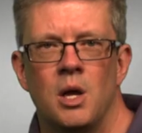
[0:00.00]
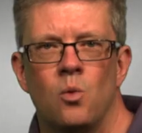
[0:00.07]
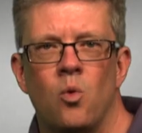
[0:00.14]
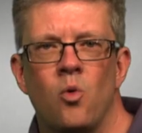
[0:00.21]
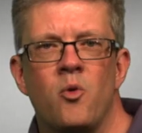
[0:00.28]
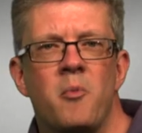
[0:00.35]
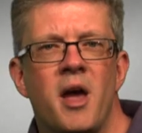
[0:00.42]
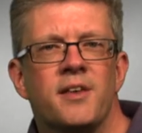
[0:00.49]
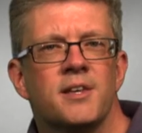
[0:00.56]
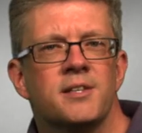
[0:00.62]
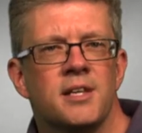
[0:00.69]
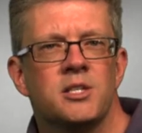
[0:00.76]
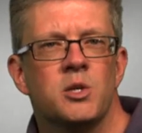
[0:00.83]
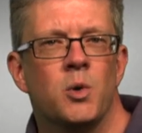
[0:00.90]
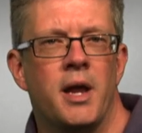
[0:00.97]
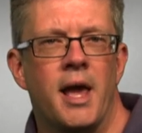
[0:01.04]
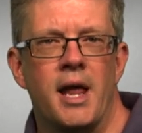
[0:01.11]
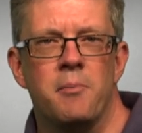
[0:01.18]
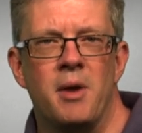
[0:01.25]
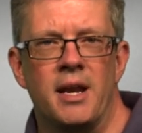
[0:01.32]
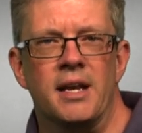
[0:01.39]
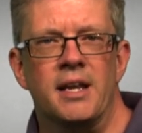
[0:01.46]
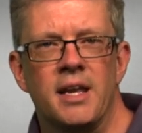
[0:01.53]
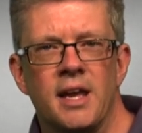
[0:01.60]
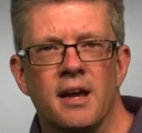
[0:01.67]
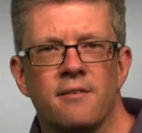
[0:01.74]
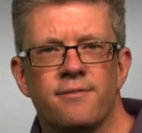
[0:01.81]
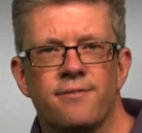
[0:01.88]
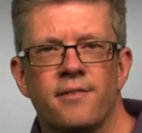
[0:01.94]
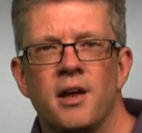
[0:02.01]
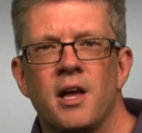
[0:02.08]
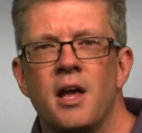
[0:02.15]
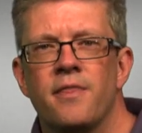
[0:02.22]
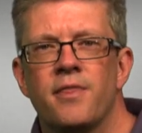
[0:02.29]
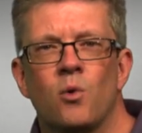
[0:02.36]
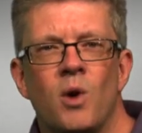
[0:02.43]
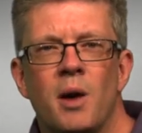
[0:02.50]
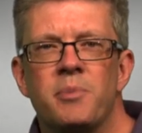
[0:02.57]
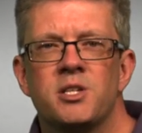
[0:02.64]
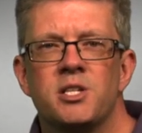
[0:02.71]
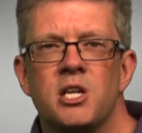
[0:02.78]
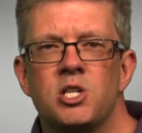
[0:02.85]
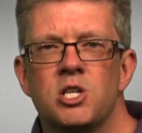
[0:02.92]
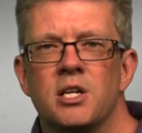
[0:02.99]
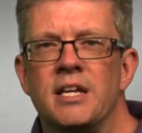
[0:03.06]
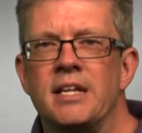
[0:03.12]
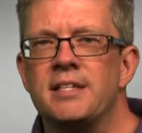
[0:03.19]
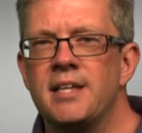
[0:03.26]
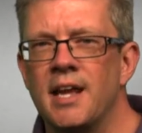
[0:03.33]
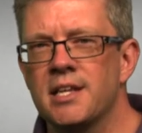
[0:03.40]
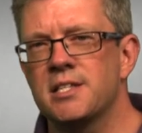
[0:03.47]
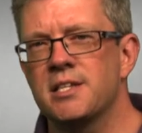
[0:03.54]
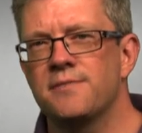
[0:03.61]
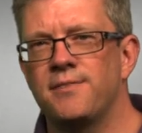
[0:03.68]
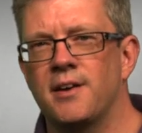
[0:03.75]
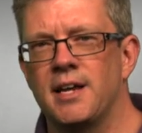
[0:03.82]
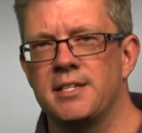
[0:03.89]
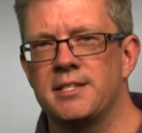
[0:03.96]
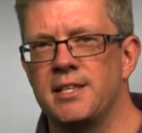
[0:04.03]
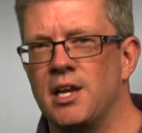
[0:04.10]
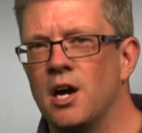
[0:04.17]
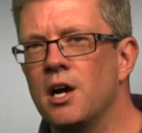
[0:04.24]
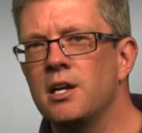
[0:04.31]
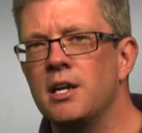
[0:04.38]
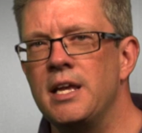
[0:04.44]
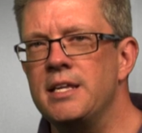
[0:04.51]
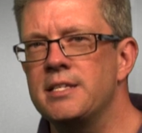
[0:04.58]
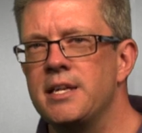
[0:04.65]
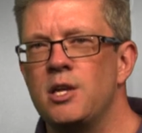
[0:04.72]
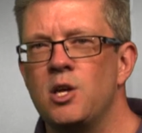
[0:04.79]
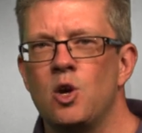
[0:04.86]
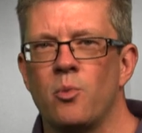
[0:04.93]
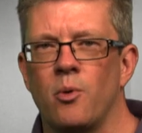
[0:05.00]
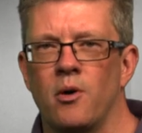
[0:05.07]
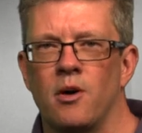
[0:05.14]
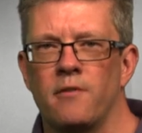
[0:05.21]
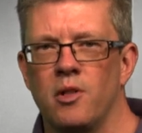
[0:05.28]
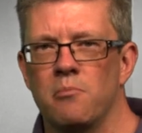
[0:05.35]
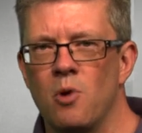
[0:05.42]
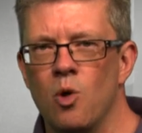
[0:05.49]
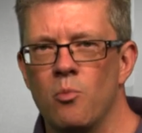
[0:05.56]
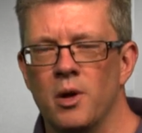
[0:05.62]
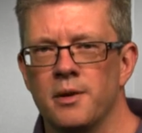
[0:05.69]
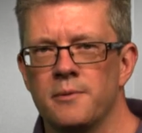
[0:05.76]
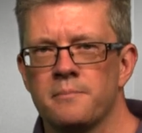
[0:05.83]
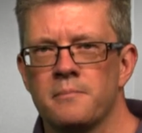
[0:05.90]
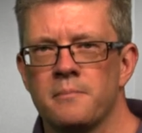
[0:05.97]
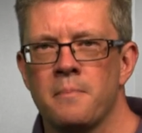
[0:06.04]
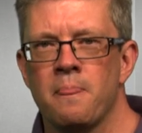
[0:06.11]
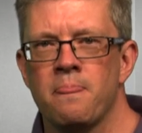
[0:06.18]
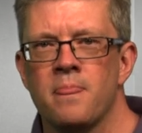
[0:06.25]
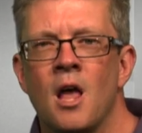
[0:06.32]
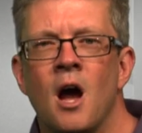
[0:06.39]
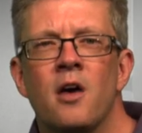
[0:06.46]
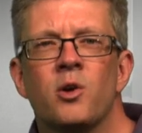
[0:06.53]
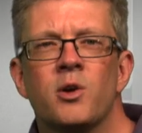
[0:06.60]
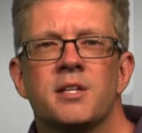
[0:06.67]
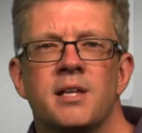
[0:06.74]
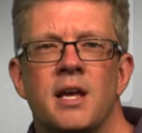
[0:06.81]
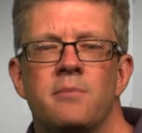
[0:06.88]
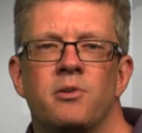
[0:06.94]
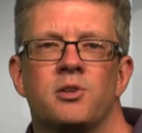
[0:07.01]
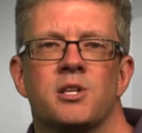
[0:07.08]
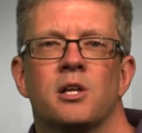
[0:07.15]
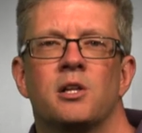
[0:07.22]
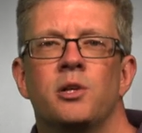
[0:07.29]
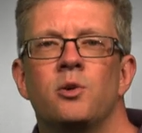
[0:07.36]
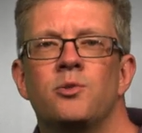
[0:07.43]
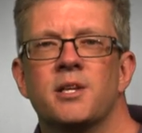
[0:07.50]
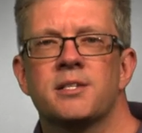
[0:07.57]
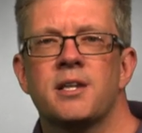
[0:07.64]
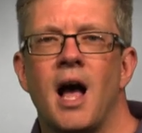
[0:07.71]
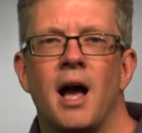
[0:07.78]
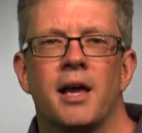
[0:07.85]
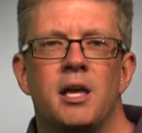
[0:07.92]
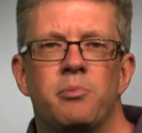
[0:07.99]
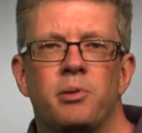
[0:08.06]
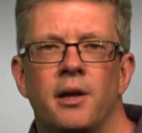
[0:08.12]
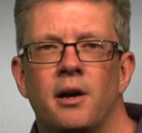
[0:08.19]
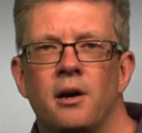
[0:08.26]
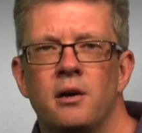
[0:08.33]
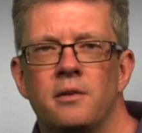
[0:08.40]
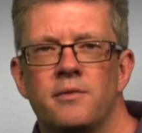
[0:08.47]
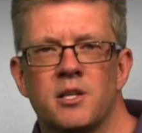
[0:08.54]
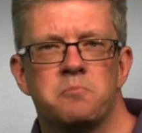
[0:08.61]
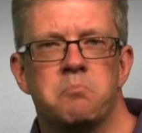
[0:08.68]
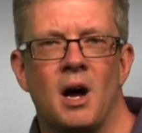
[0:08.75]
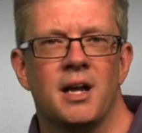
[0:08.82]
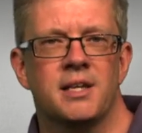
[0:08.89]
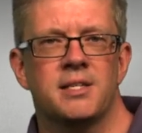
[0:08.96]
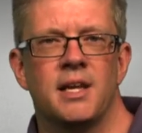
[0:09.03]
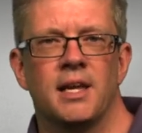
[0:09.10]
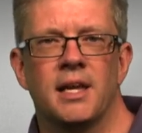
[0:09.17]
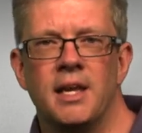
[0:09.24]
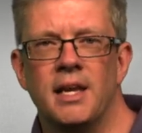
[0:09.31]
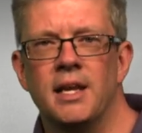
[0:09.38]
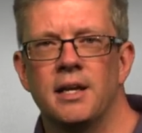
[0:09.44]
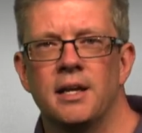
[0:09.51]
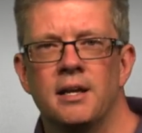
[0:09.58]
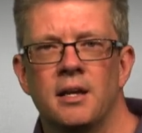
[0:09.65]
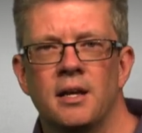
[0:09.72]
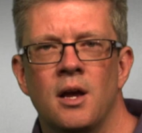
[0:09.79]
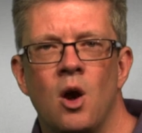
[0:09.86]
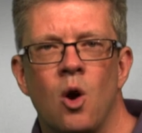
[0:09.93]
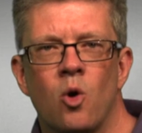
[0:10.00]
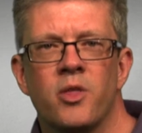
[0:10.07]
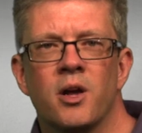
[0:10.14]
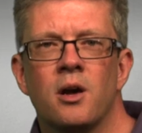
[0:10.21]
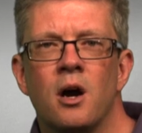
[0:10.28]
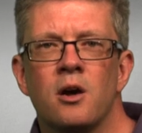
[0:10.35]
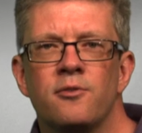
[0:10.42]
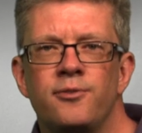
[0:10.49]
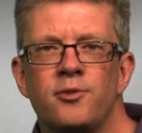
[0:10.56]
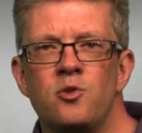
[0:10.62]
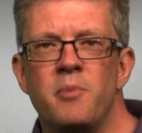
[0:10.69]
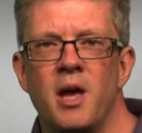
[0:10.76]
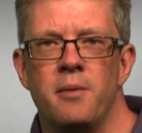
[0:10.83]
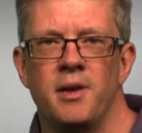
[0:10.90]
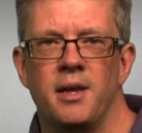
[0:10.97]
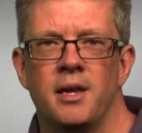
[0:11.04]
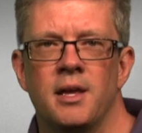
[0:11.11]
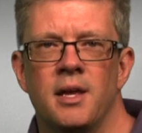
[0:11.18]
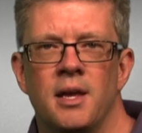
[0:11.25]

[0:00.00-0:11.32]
When we make this into an animated GIF, the repetition intensifies the uneasy humor of the moment. Other examples include this hockey player, this boxing kitten, or the kung fu baby.